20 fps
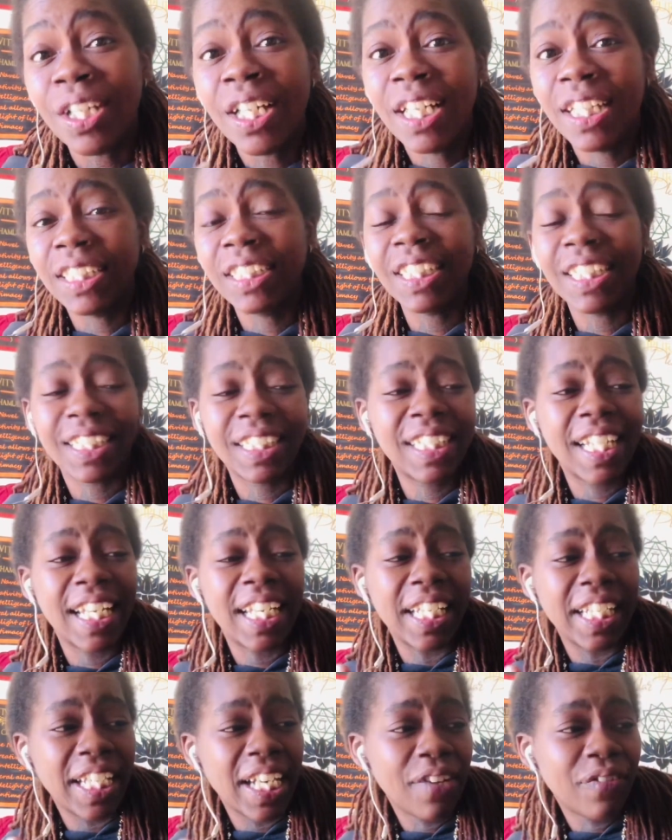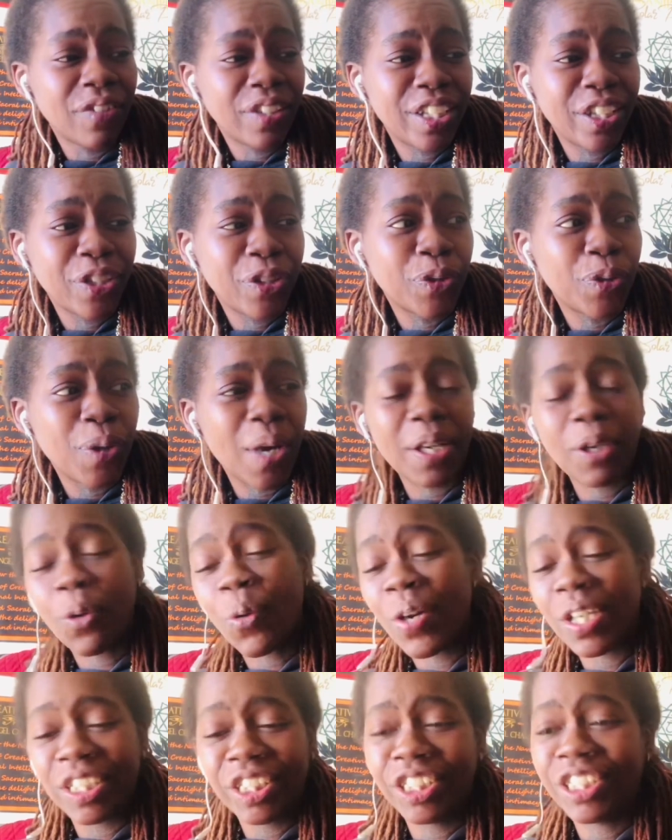It's just taking every single
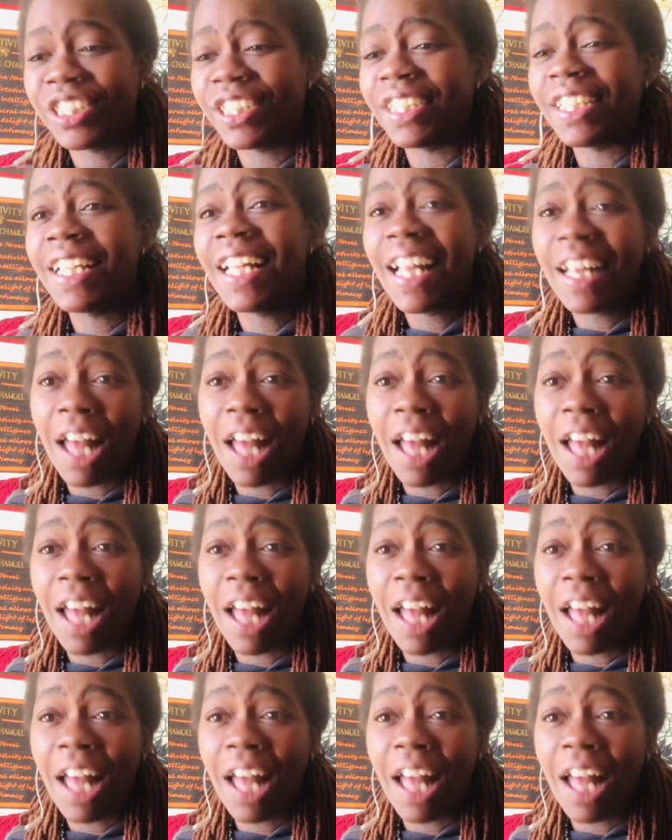question